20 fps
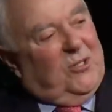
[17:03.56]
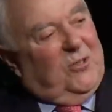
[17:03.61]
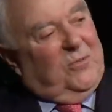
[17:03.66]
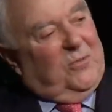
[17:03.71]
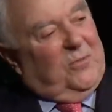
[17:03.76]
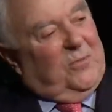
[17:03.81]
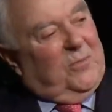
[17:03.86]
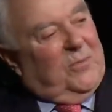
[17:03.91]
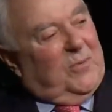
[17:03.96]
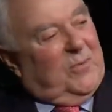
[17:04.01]

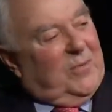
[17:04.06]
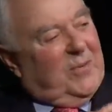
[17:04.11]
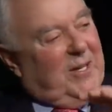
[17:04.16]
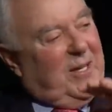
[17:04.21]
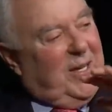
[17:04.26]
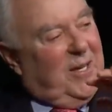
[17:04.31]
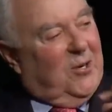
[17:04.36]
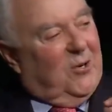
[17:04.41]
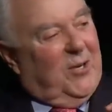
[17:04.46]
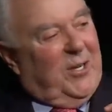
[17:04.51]
of
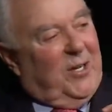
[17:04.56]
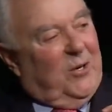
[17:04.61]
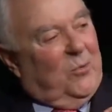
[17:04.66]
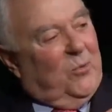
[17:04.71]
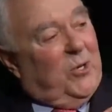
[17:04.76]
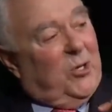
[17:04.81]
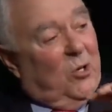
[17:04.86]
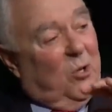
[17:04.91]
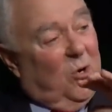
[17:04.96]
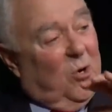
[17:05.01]
hearing it,
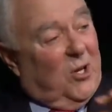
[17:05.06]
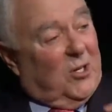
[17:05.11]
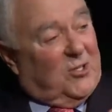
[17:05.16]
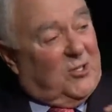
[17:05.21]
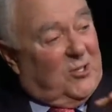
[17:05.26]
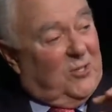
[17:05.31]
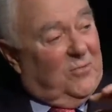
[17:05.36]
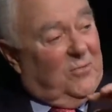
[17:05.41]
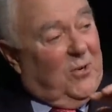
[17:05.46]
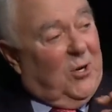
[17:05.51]
we
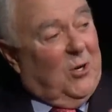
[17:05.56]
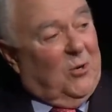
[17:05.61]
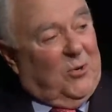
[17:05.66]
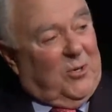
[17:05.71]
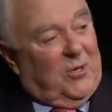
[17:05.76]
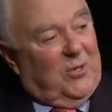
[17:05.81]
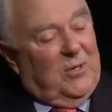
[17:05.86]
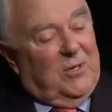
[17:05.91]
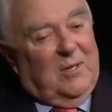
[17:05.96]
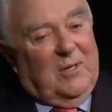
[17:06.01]
lost the
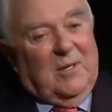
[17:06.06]
vote.